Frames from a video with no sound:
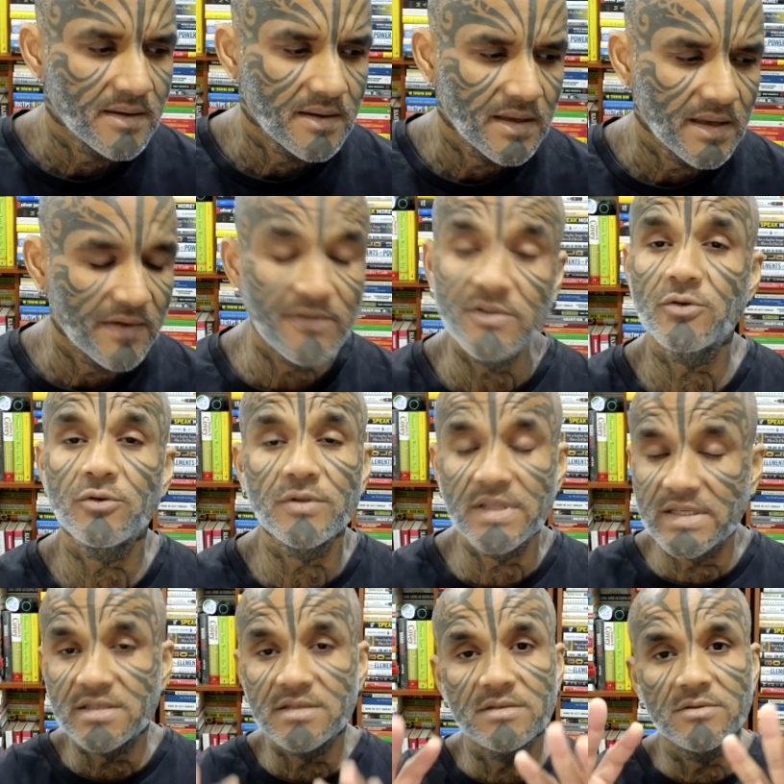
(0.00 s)
Even though
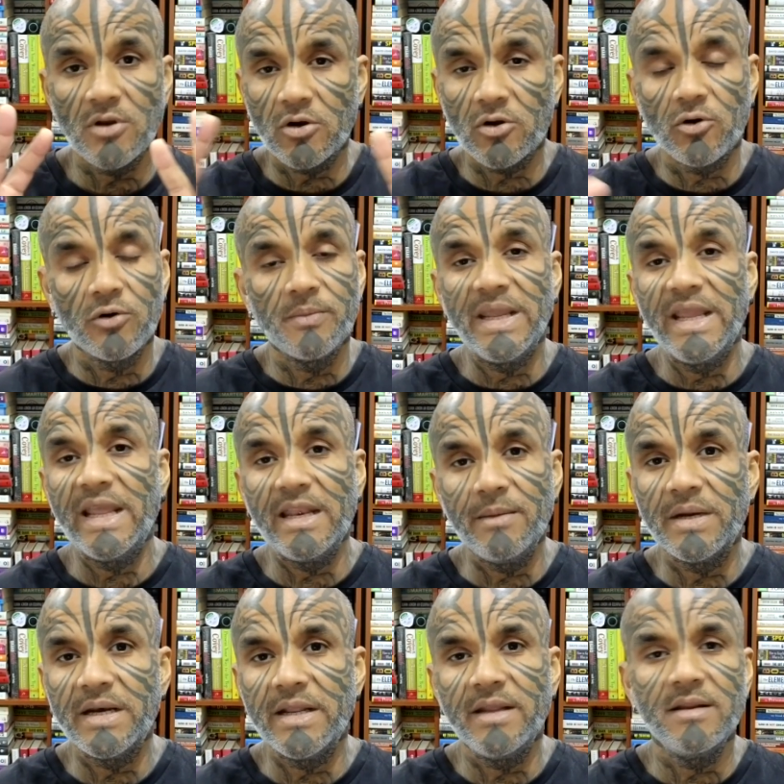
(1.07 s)
there's not going to be anybody,